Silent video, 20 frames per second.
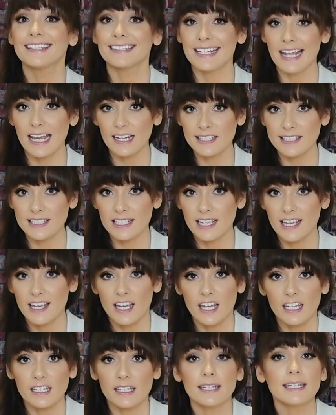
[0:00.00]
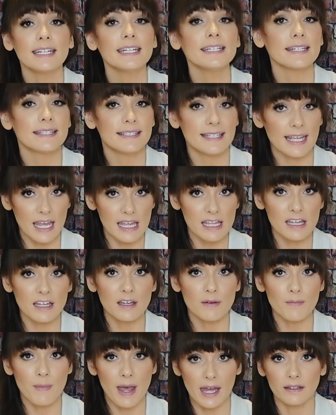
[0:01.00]
Next, you need to
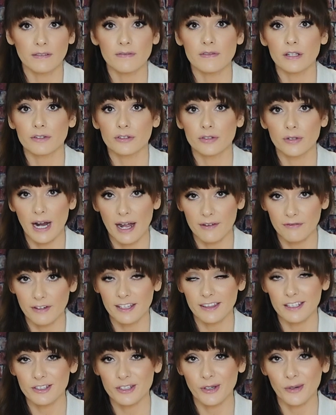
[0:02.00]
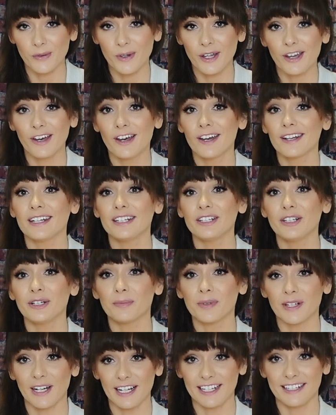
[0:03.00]
take command of the traffic that's going on in
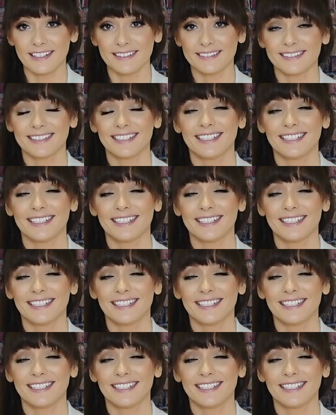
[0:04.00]
your brain.